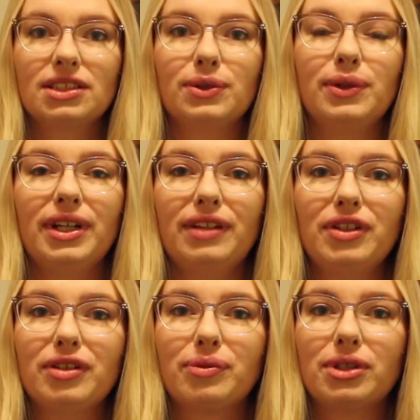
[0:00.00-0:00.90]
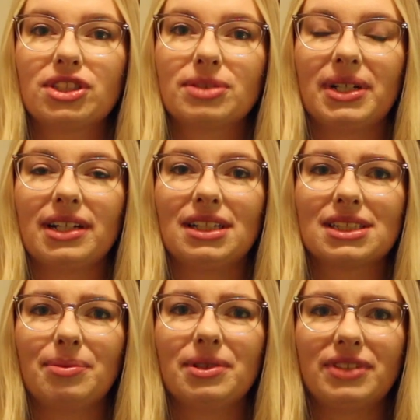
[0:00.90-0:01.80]
So if you've watched my last
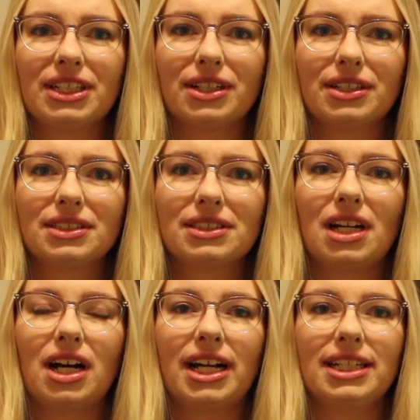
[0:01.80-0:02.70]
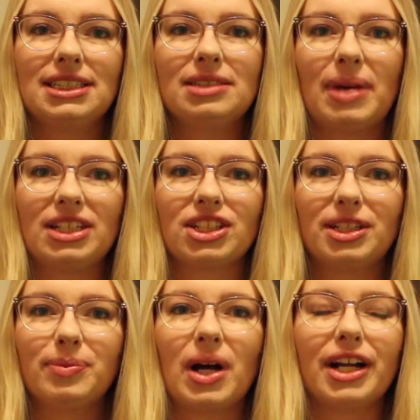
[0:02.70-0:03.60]
couple of videos, I did
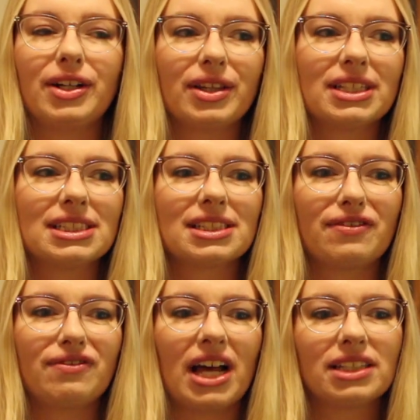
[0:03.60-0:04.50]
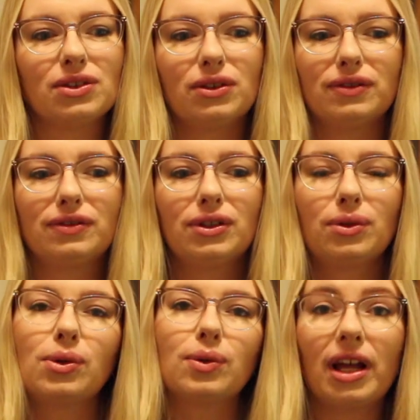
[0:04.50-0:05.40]
mention, but I know this is the first sort of
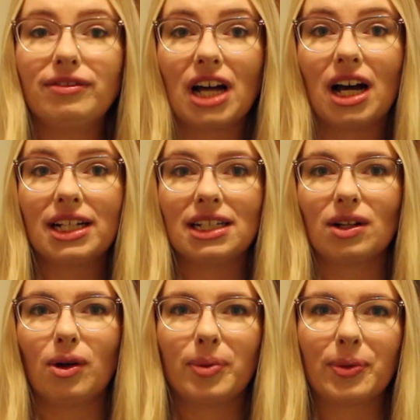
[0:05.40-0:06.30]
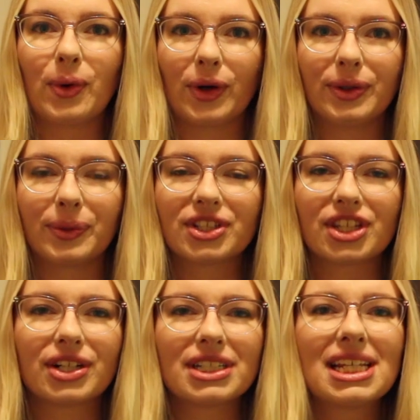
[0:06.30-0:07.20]
haul I've done and a lot of people only watch
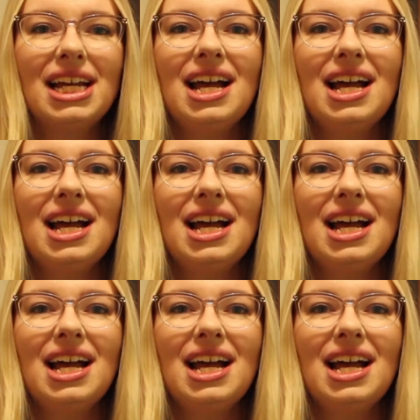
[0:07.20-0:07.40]
those.